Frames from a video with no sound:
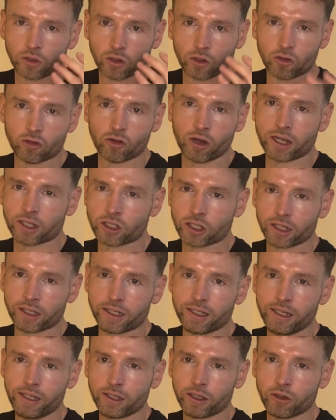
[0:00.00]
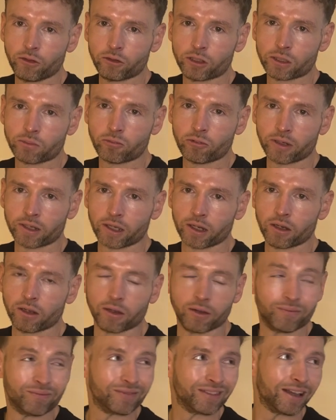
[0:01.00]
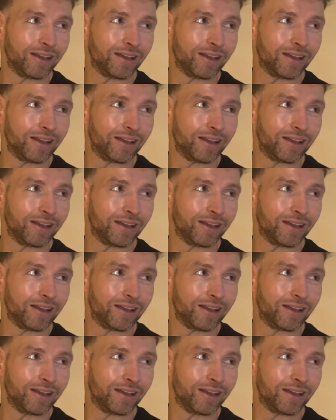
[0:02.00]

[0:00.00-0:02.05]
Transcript: Congratulate Nico Springer. Look,